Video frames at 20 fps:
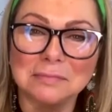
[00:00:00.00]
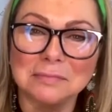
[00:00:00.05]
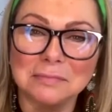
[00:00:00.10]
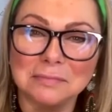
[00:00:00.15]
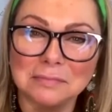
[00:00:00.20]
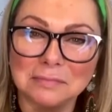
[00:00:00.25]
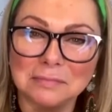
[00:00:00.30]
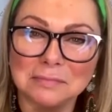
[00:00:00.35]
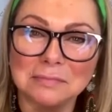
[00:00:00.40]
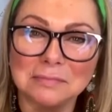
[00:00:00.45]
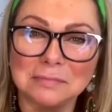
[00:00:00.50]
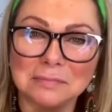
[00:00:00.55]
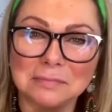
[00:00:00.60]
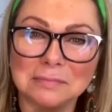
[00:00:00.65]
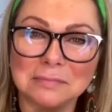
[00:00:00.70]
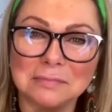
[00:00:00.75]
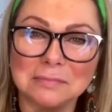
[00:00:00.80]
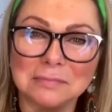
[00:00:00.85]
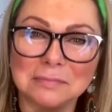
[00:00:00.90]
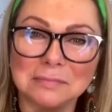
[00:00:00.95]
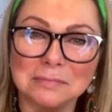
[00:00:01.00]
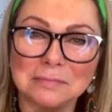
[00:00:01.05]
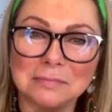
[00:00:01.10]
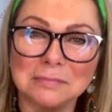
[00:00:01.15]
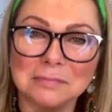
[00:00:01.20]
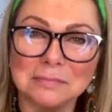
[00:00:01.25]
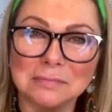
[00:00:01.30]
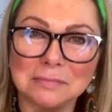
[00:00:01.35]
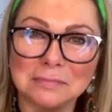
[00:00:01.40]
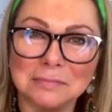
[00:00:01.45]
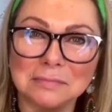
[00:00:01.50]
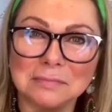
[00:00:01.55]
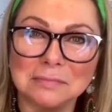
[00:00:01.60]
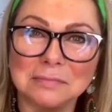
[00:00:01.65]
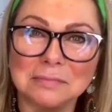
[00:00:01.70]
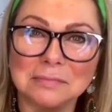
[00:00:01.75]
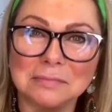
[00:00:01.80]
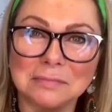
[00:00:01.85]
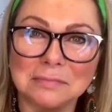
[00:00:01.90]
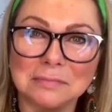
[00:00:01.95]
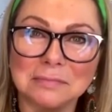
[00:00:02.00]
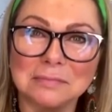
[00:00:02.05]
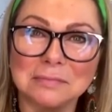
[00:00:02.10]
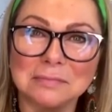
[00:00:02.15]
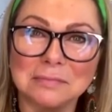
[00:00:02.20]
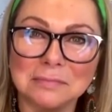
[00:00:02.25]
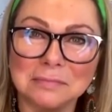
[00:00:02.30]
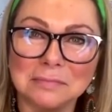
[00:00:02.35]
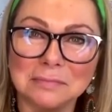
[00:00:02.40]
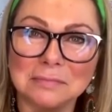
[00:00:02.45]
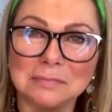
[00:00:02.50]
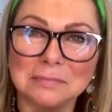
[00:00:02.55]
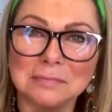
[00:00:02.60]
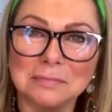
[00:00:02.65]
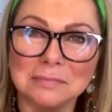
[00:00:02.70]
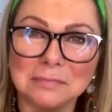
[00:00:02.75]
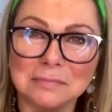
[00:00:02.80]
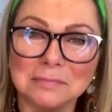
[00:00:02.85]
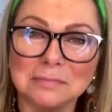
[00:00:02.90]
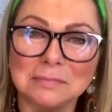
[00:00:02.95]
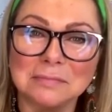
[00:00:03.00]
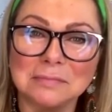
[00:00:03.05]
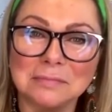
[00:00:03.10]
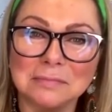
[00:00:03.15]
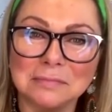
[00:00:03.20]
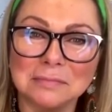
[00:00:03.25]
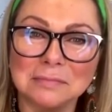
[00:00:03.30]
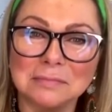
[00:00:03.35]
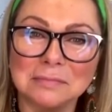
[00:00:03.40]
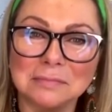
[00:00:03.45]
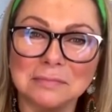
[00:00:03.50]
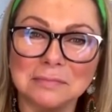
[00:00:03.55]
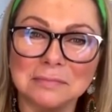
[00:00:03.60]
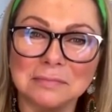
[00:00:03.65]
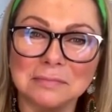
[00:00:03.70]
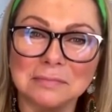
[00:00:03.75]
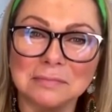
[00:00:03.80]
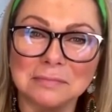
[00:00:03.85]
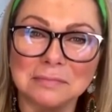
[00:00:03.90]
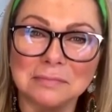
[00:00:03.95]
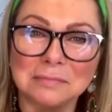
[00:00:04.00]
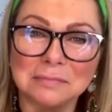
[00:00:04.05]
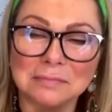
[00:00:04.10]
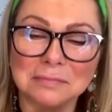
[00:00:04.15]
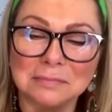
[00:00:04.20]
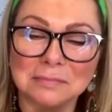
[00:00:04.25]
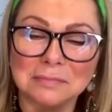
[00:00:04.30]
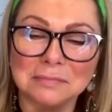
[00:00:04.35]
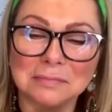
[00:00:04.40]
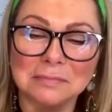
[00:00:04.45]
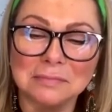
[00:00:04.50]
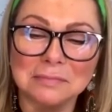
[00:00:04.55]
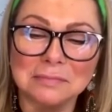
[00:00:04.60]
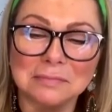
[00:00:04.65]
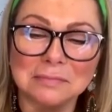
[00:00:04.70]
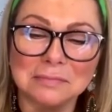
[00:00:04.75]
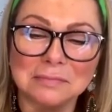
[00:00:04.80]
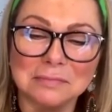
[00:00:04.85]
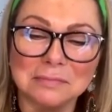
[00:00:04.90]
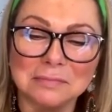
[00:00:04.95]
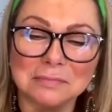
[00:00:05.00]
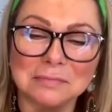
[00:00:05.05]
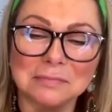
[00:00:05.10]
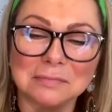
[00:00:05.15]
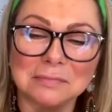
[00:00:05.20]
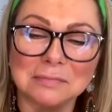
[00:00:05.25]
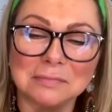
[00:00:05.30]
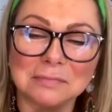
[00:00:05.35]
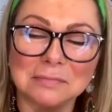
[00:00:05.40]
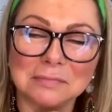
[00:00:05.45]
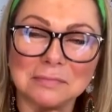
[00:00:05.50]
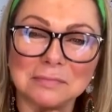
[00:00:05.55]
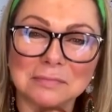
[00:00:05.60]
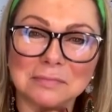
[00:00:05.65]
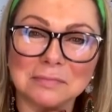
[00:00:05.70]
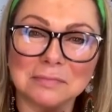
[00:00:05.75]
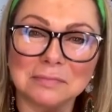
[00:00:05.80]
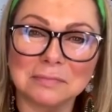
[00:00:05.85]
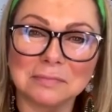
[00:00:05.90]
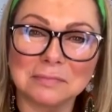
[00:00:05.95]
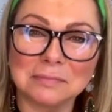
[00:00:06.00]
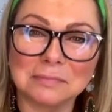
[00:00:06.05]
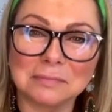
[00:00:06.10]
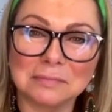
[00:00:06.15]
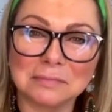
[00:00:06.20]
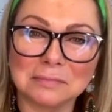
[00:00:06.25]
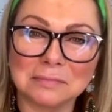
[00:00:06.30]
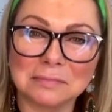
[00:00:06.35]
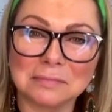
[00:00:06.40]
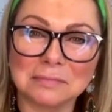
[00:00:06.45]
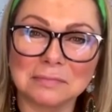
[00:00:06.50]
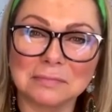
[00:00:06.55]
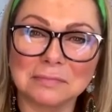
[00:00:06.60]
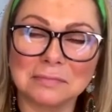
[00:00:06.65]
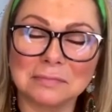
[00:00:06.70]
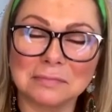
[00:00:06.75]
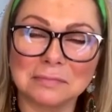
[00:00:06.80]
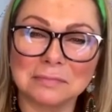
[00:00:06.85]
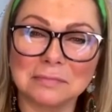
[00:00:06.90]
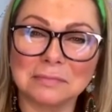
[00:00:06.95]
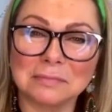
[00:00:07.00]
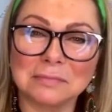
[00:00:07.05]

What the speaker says: The person shown says nothing.